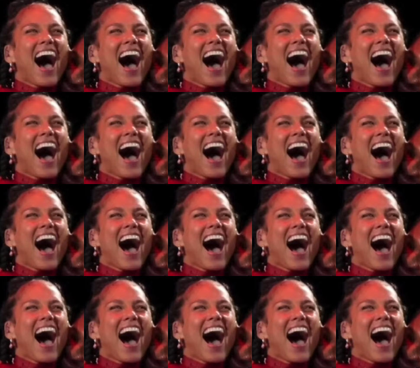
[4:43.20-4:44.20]

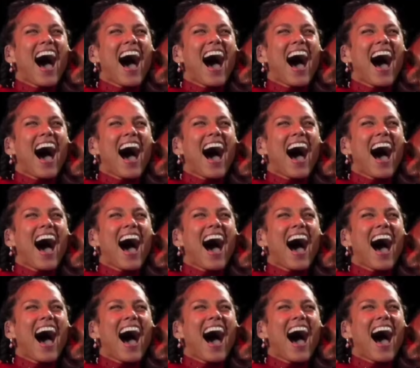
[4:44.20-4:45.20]

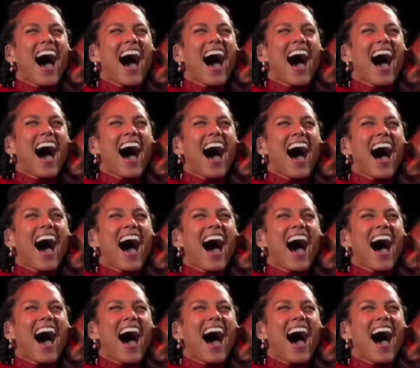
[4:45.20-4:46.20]

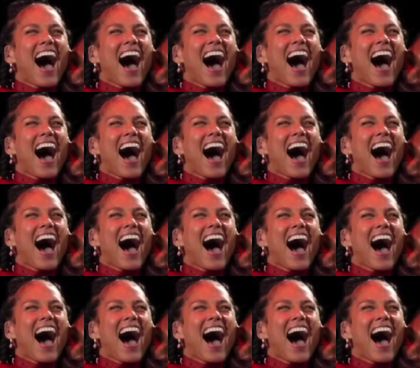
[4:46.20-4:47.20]

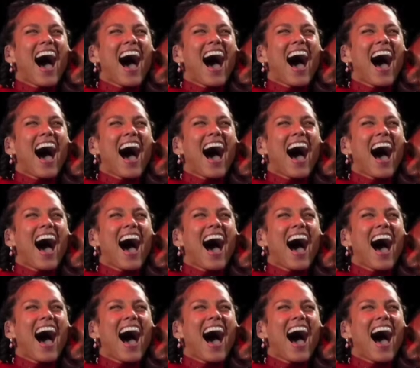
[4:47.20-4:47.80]
[no speech]